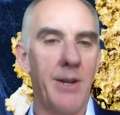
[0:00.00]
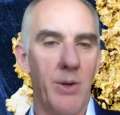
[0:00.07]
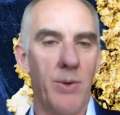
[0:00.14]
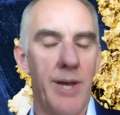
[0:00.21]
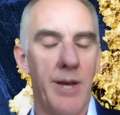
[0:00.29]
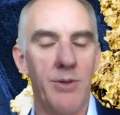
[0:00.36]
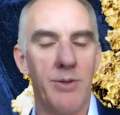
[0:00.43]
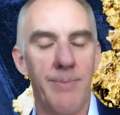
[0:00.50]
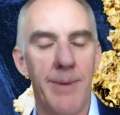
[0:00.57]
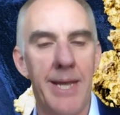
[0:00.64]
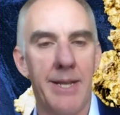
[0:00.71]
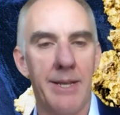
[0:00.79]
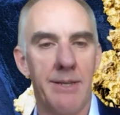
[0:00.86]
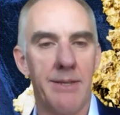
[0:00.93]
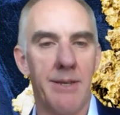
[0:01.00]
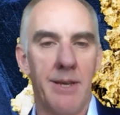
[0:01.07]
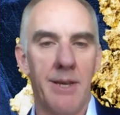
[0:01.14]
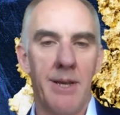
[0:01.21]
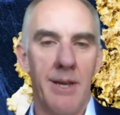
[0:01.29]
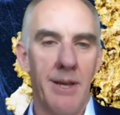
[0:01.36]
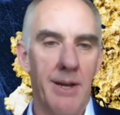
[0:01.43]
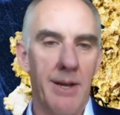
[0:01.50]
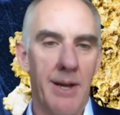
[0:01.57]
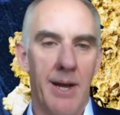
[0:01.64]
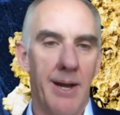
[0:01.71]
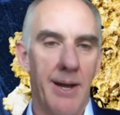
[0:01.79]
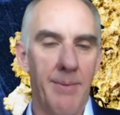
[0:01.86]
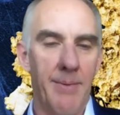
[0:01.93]
all those meters,
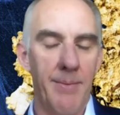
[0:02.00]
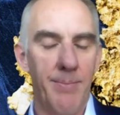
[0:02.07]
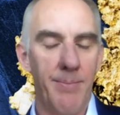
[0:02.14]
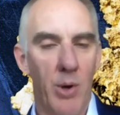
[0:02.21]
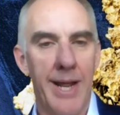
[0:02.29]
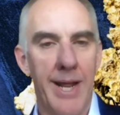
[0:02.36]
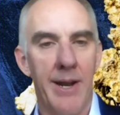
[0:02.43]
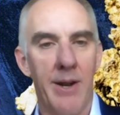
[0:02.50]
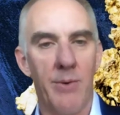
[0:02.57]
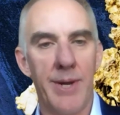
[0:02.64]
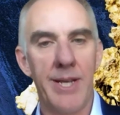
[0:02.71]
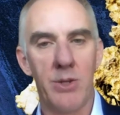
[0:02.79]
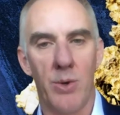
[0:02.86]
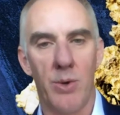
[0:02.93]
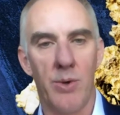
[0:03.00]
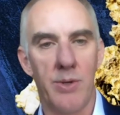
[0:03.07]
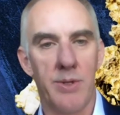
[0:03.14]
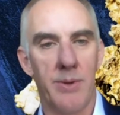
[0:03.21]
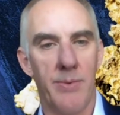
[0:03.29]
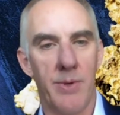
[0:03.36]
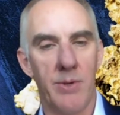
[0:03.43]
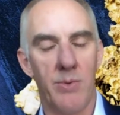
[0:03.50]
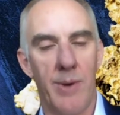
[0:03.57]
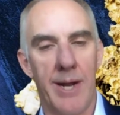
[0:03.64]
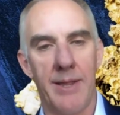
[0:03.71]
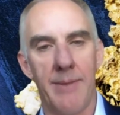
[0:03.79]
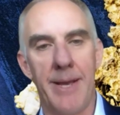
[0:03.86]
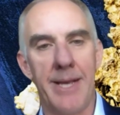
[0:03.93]
brought out a resource that was
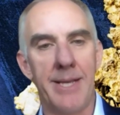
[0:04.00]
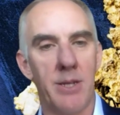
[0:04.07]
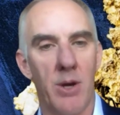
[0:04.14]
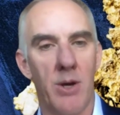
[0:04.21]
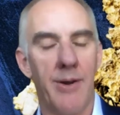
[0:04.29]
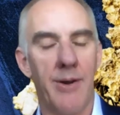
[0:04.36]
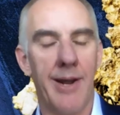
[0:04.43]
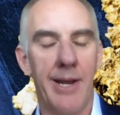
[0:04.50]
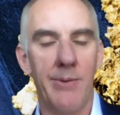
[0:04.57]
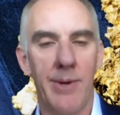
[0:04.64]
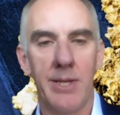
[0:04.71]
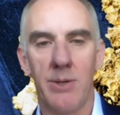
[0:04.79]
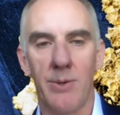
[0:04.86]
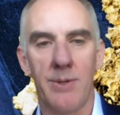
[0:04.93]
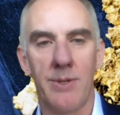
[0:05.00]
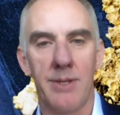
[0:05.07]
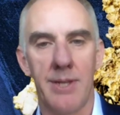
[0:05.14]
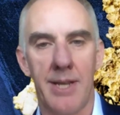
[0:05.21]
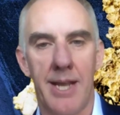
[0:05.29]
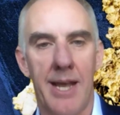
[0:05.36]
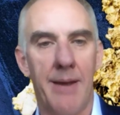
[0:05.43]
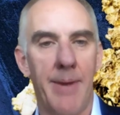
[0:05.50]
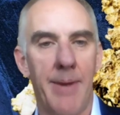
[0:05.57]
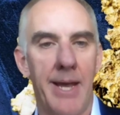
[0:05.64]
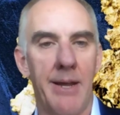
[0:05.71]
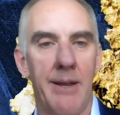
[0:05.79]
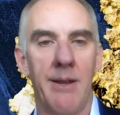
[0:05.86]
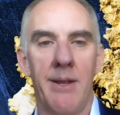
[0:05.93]
one of the best high-grade resources to come
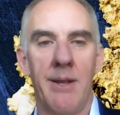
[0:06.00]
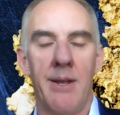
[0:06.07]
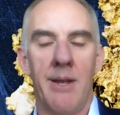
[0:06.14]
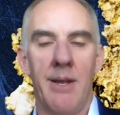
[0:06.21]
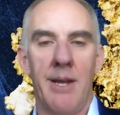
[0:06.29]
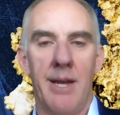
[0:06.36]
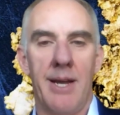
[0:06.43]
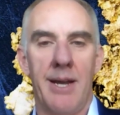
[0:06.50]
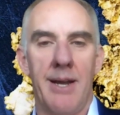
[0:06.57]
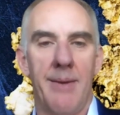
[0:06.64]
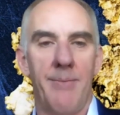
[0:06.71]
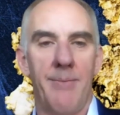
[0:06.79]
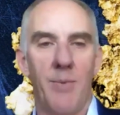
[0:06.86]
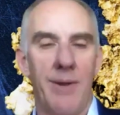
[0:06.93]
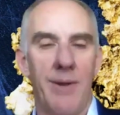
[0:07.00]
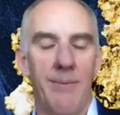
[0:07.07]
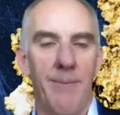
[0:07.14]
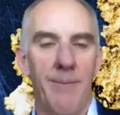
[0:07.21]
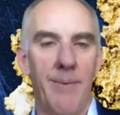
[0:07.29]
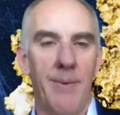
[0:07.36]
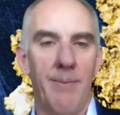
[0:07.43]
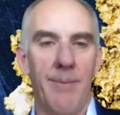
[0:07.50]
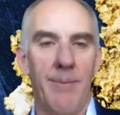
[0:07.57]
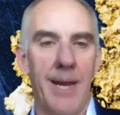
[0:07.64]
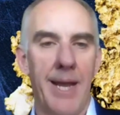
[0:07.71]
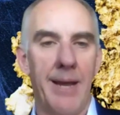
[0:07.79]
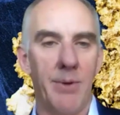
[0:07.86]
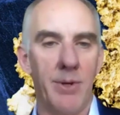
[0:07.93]
out. We've
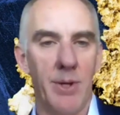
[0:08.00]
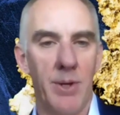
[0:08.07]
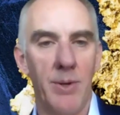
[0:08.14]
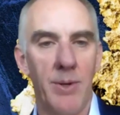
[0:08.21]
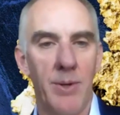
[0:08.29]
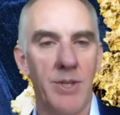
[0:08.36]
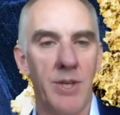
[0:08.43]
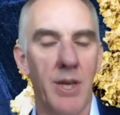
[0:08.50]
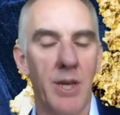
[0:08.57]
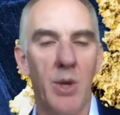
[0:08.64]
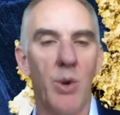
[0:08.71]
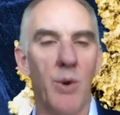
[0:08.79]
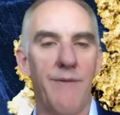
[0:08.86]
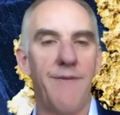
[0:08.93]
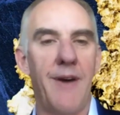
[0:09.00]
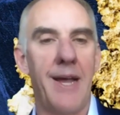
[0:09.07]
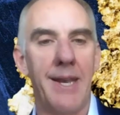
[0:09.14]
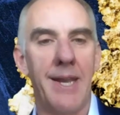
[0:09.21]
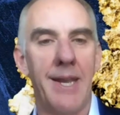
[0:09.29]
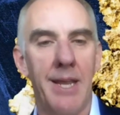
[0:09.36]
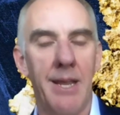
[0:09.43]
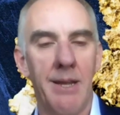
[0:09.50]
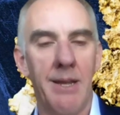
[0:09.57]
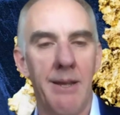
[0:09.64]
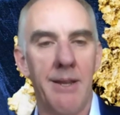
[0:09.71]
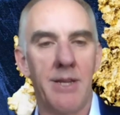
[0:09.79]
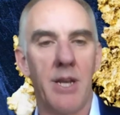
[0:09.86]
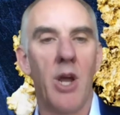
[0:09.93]
been able to secure funding
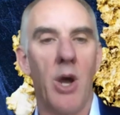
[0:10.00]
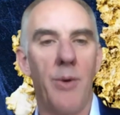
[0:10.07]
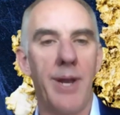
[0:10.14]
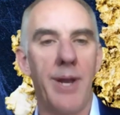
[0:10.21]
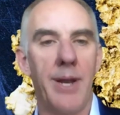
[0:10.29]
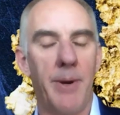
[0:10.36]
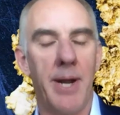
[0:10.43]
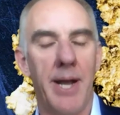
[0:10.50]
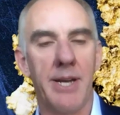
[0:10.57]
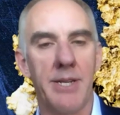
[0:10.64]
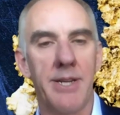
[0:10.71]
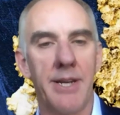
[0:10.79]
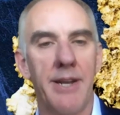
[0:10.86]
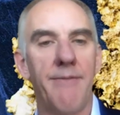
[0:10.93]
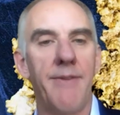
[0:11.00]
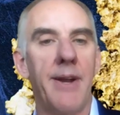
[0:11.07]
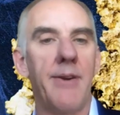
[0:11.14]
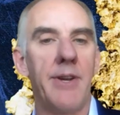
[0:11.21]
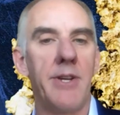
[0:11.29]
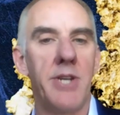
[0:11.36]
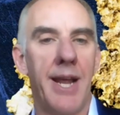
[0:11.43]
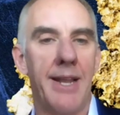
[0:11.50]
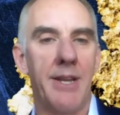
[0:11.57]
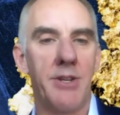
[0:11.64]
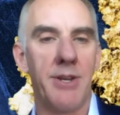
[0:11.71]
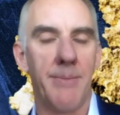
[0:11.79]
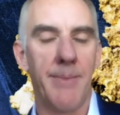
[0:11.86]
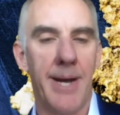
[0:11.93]
to go into production in a very
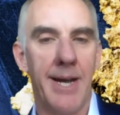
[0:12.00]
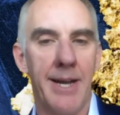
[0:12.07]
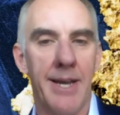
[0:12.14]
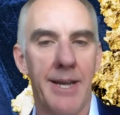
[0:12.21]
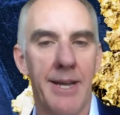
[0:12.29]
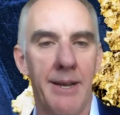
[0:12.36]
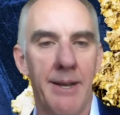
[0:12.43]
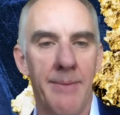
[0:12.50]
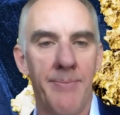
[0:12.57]
challenging market.